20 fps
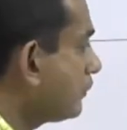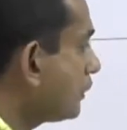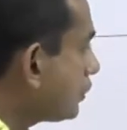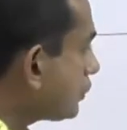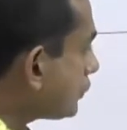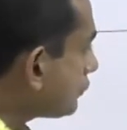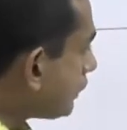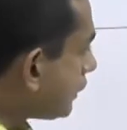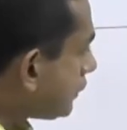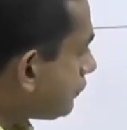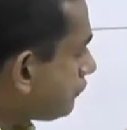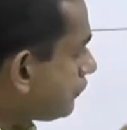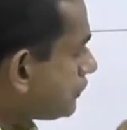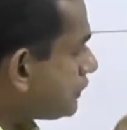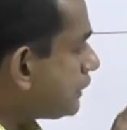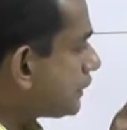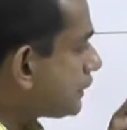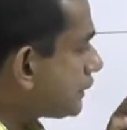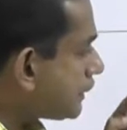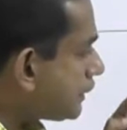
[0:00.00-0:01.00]
So, what was
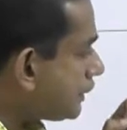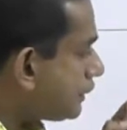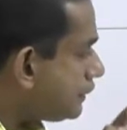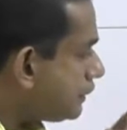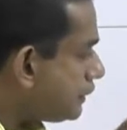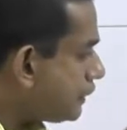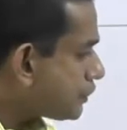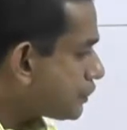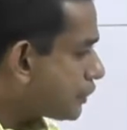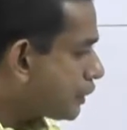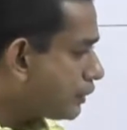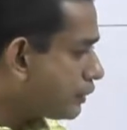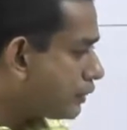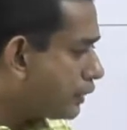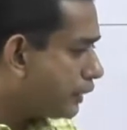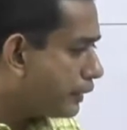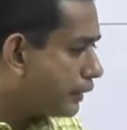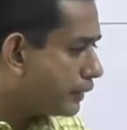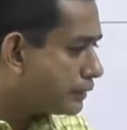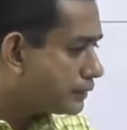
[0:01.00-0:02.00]
the condition
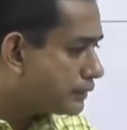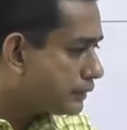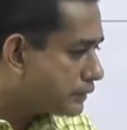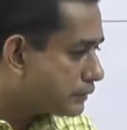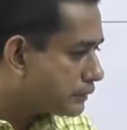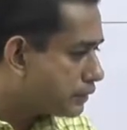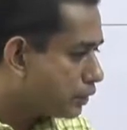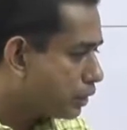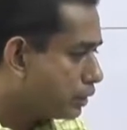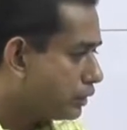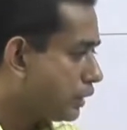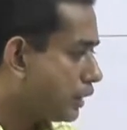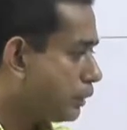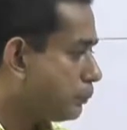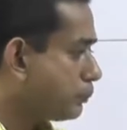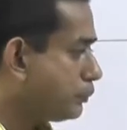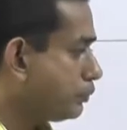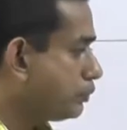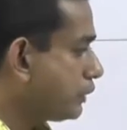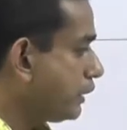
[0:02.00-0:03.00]
that existed on the
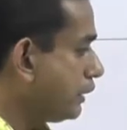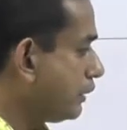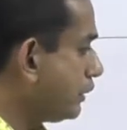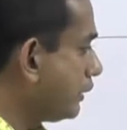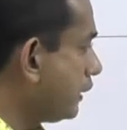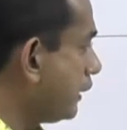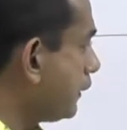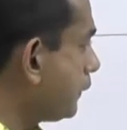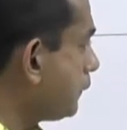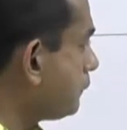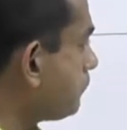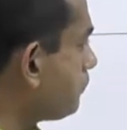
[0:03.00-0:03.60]
reporting date?